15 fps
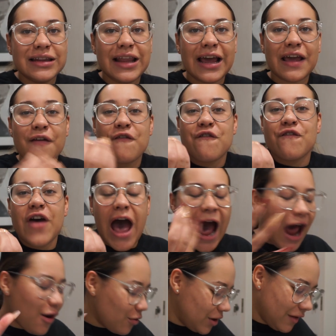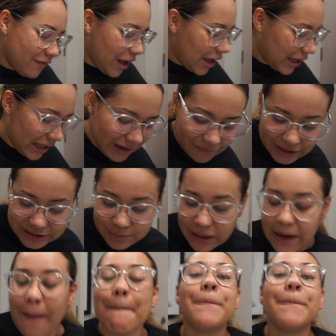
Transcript: Like I can't even explain it.